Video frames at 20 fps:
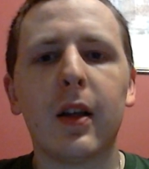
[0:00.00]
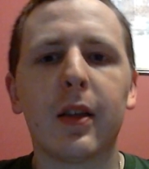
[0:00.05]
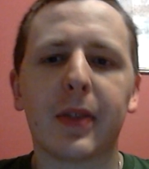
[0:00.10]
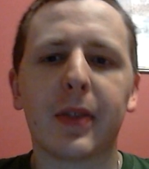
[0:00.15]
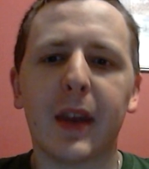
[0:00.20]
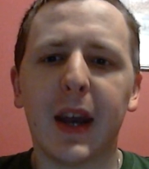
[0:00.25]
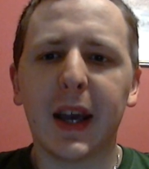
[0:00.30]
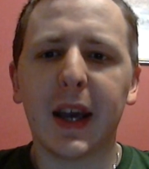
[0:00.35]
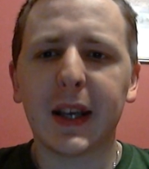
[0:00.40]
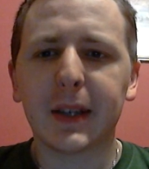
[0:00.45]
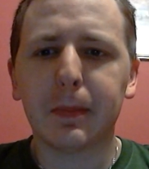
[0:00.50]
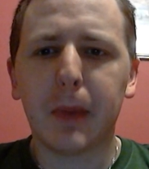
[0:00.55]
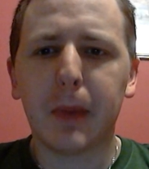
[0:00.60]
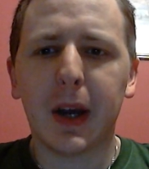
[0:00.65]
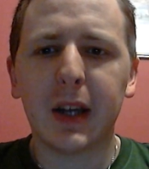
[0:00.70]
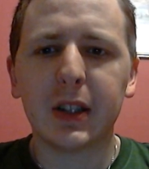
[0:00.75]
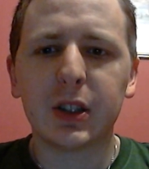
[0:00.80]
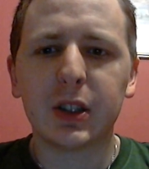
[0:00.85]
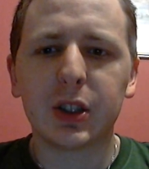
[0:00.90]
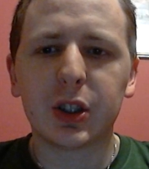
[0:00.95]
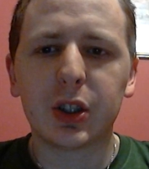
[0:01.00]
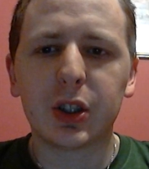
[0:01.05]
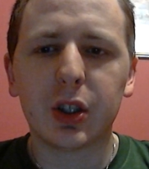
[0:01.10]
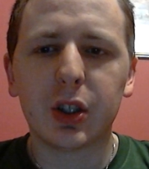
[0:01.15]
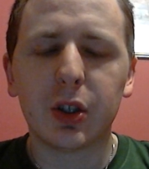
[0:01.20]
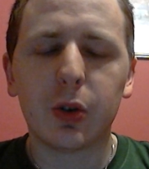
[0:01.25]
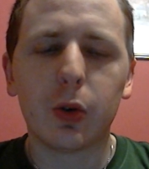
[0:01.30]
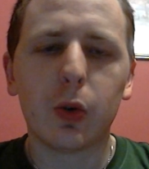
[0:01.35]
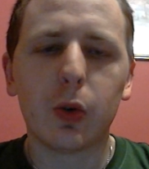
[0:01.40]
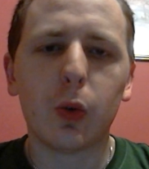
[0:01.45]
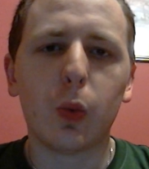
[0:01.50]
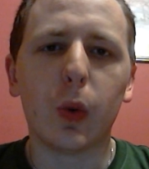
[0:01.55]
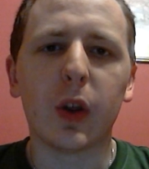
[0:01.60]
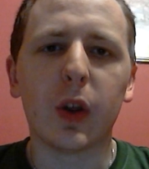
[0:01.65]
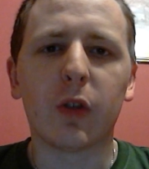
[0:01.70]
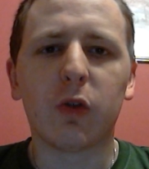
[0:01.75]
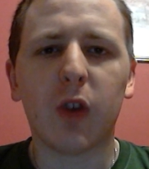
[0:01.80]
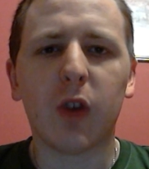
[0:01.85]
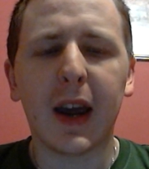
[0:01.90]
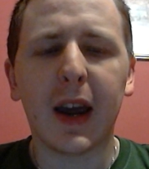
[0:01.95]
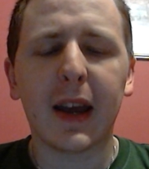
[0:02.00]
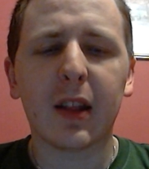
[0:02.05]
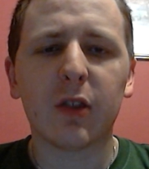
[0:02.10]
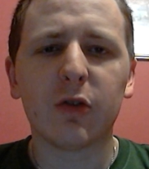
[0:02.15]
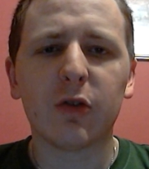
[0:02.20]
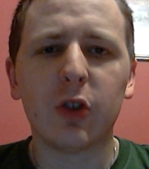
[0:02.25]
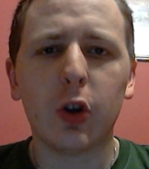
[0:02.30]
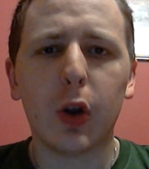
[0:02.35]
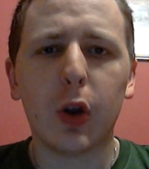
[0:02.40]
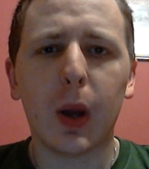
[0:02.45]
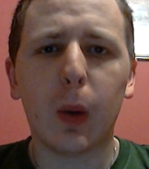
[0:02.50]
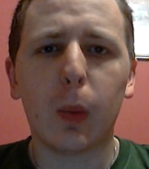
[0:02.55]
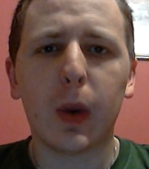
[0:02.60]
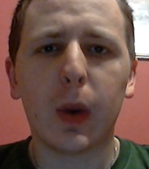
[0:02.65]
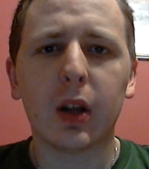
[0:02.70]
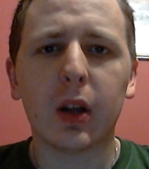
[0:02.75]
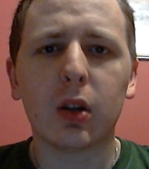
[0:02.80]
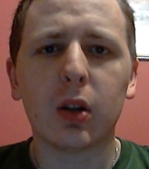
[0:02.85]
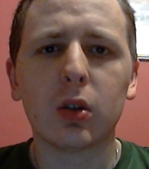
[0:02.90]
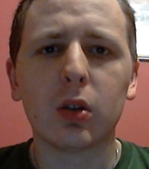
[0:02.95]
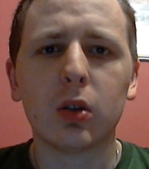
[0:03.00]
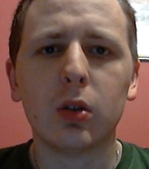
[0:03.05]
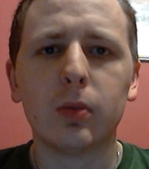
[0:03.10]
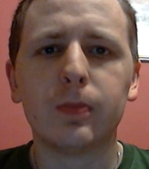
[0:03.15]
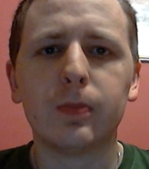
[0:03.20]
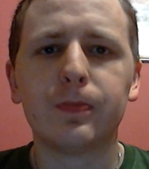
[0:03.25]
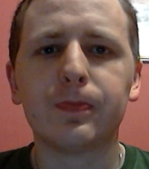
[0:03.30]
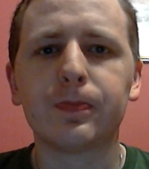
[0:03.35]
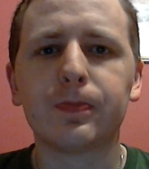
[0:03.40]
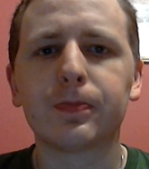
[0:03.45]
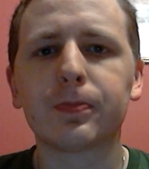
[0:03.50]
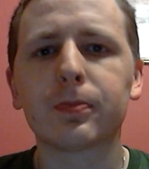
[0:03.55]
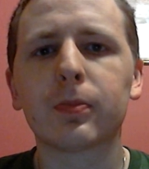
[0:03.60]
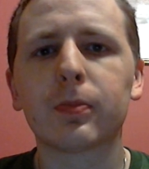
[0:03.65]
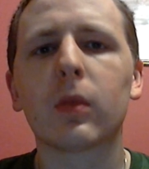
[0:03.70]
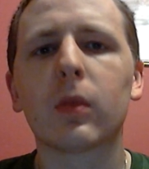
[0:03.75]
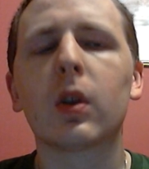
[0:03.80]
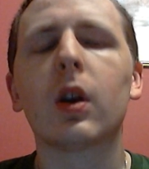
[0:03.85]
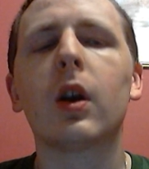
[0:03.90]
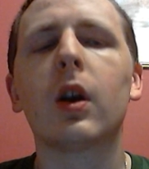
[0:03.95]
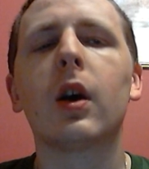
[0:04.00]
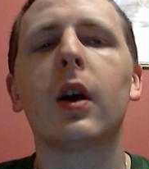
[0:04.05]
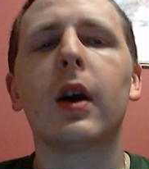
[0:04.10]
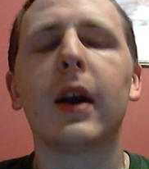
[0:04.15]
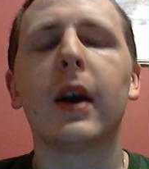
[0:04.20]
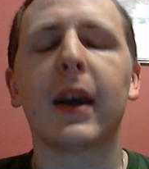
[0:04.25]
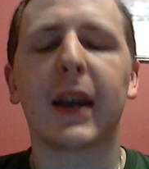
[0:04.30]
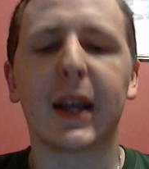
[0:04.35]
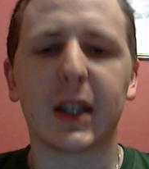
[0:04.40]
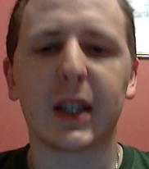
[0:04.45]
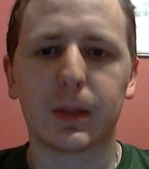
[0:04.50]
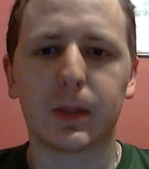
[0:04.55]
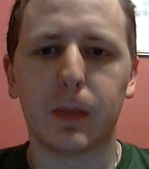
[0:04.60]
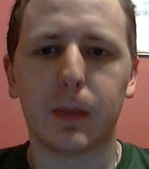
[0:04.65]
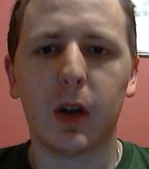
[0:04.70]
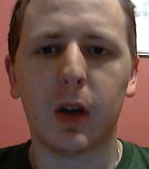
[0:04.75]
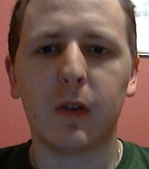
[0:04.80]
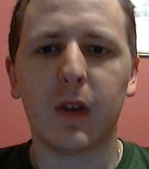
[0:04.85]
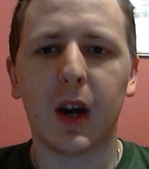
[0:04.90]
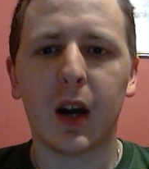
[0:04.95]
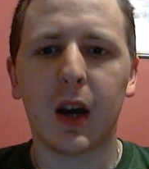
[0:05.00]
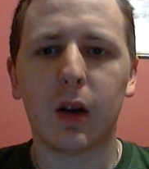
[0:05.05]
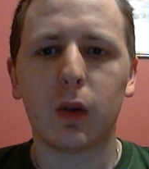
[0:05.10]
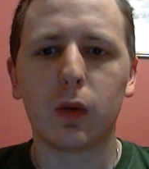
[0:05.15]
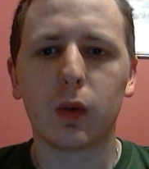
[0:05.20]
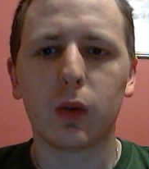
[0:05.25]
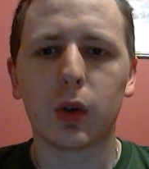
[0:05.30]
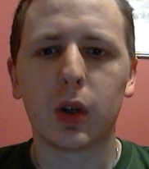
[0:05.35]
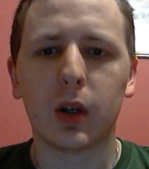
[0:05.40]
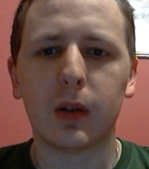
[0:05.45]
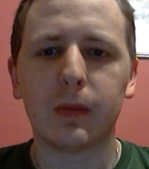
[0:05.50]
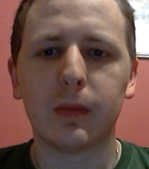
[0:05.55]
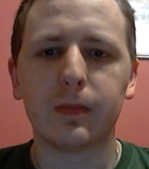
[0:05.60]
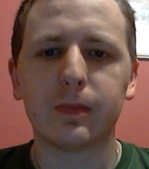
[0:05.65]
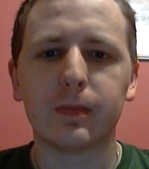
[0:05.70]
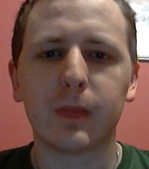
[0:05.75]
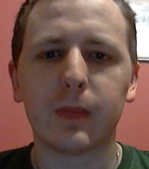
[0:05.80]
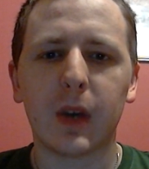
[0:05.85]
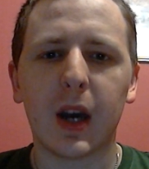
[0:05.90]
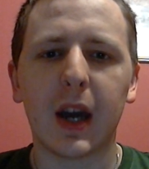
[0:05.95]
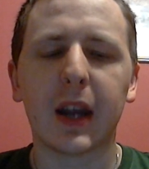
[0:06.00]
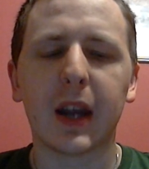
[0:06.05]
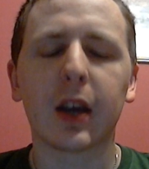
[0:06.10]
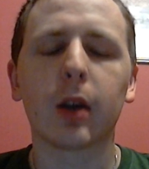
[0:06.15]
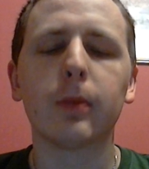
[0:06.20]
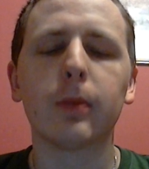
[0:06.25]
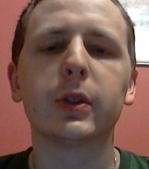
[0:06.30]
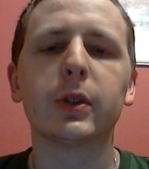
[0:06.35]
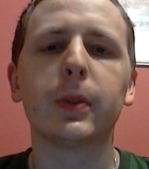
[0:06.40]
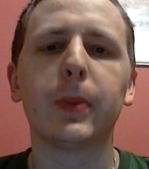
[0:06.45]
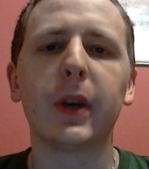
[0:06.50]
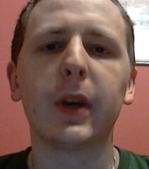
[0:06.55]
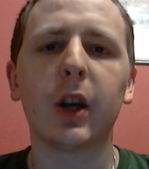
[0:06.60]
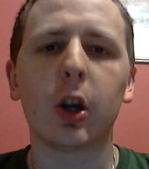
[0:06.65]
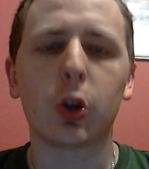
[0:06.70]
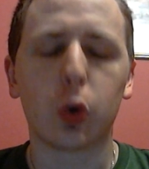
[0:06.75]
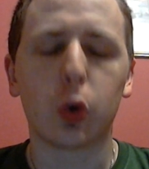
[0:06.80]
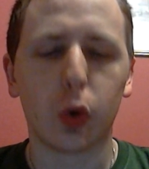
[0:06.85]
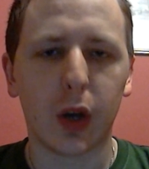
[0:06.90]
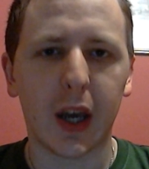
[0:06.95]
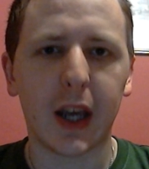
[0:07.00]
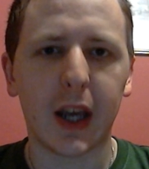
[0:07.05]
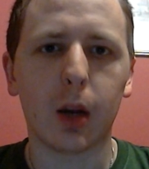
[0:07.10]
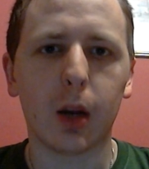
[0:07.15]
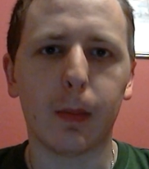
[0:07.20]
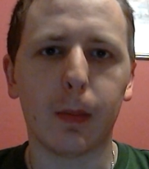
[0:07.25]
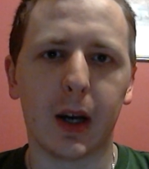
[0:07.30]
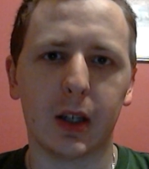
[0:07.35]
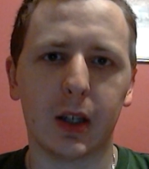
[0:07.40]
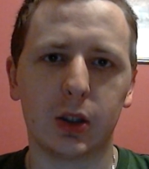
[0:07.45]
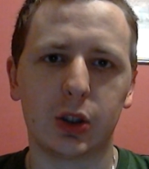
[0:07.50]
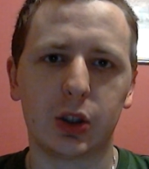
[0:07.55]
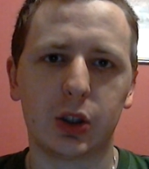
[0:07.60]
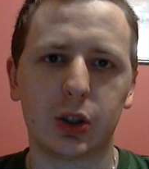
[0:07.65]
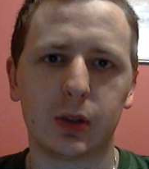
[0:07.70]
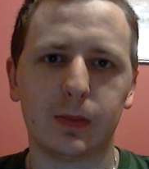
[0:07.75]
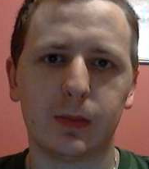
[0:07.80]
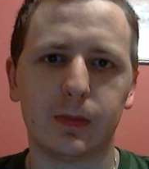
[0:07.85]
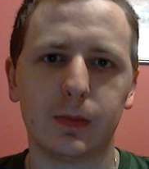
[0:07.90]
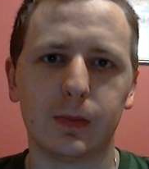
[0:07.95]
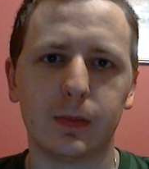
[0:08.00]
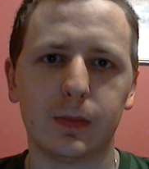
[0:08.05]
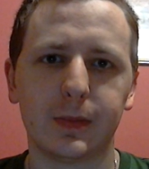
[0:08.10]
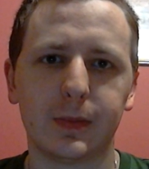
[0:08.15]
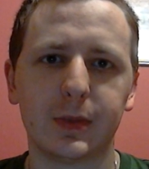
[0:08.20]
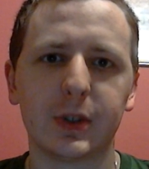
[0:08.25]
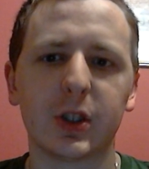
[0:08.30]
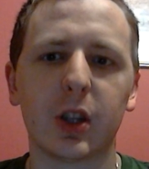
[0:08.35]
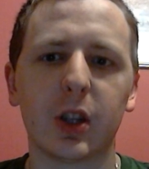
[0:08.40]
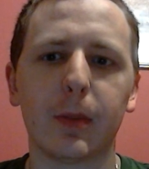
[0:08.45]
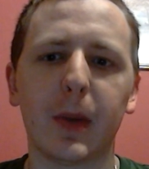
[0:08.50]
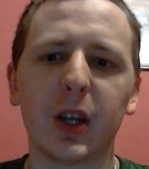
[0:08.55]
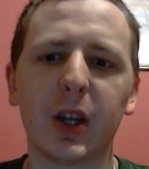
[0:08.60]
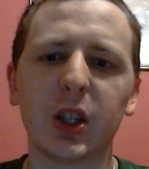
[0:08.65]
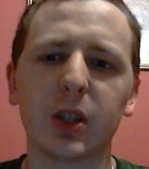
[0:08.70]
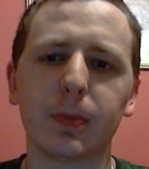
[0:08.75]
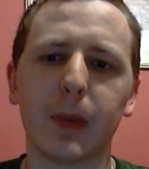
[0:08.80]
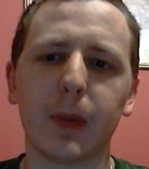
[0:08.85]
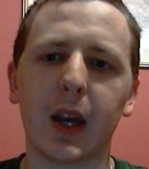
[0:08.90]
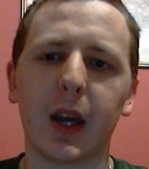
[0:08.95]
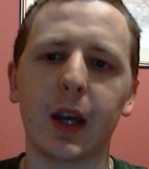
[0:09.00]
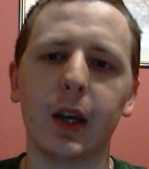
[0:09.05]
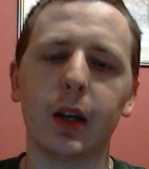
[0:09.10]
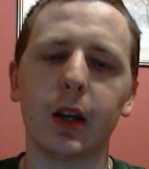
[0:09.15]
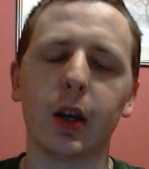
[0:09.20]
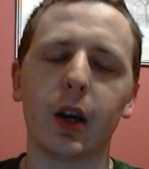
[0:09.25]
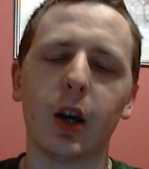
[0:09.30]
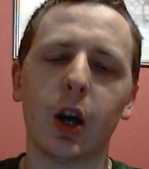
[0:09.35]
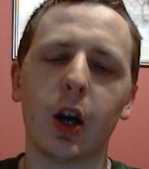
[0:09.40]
The next match, with Ray at the roulette wheel, it gets spun round and it comes to be a tornado match. So the match is made.